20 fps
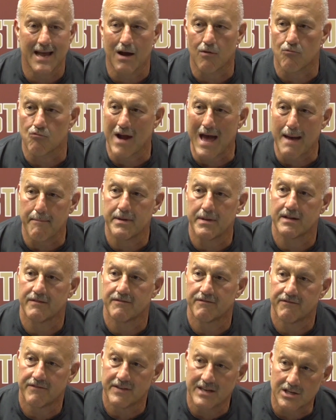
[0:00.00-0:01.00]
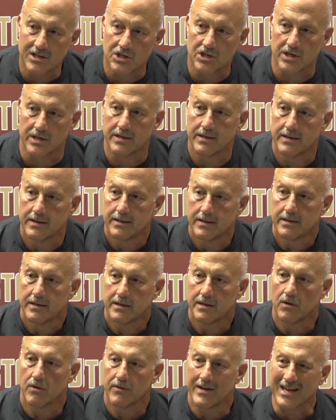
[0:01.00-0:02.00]
not rapid and finishing.
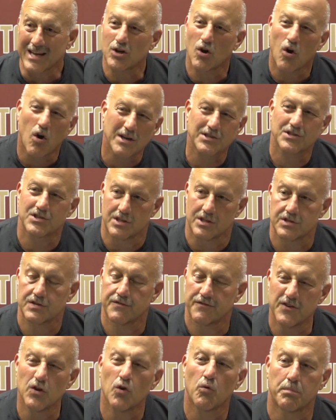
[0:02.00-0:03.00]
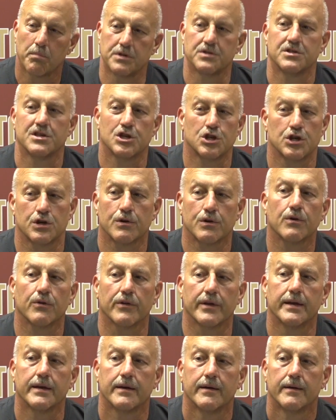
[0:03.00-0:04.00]
You know, and that cost us field position
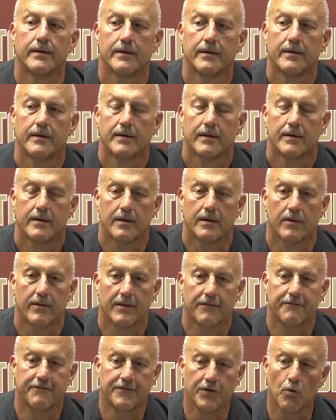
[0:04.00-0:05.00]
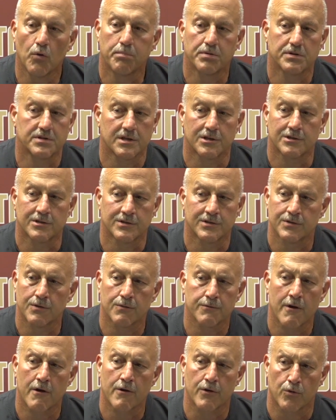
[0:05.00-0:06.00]
early. You know, that field position is
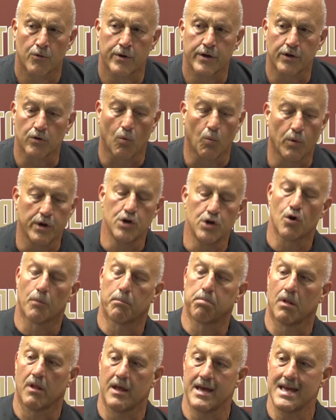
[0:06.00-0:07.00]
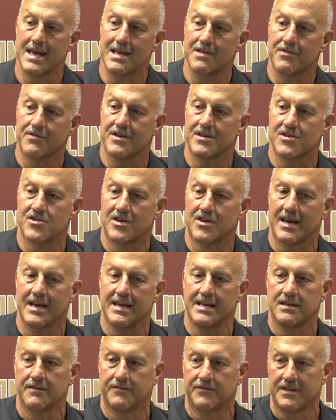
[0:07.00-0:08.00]
so darn critical. When you're playing this
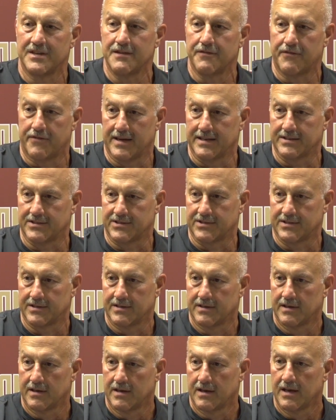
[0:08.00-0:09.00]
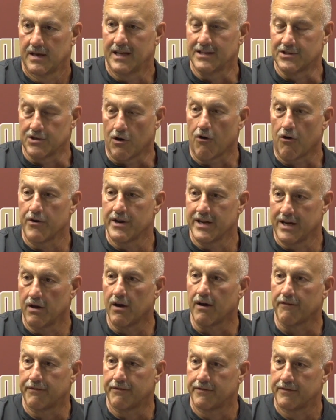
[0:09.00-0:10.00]
kind of defense, it's hard
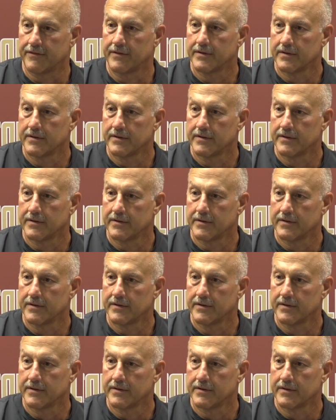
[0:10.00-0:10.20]
enough,